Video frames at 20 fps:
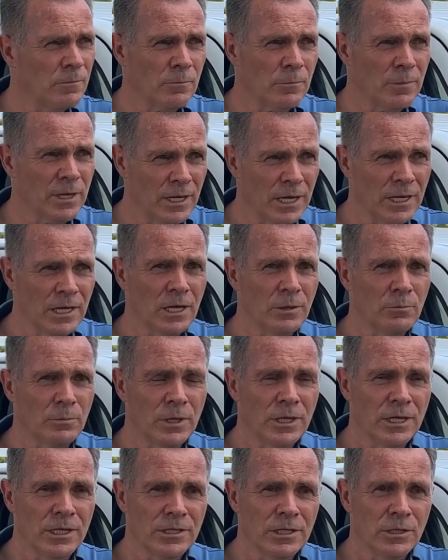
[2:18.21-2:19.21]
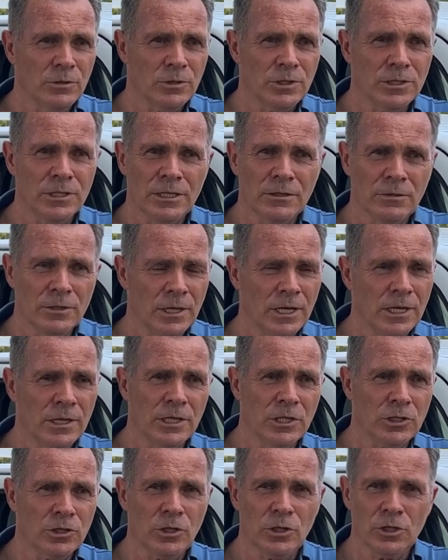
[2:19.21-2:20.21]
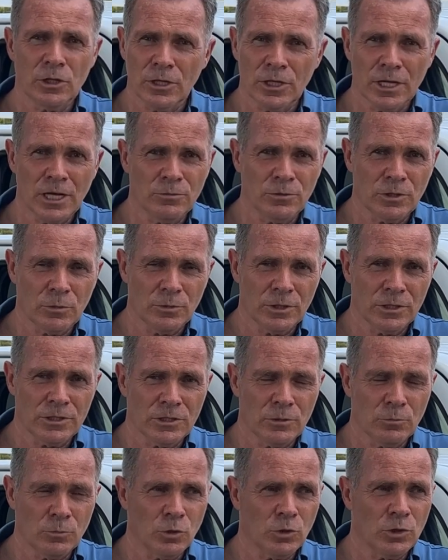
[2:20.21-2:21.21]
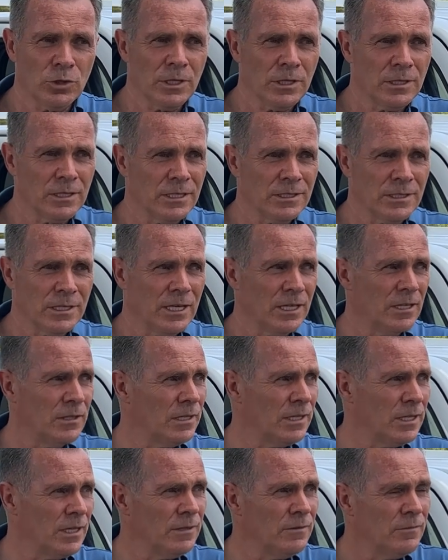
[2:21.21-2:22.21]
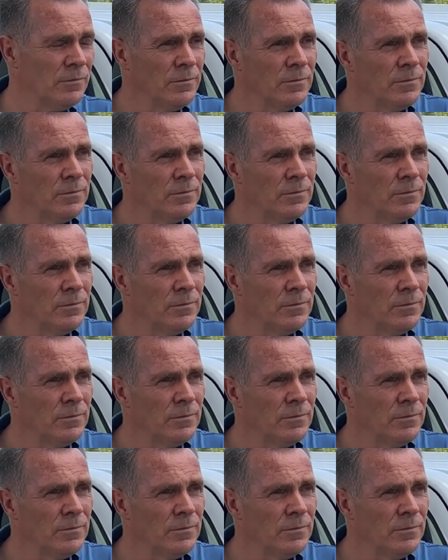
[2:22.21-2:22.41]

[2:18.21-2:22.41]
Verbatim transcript: Many companies are receiving additional government support in this area,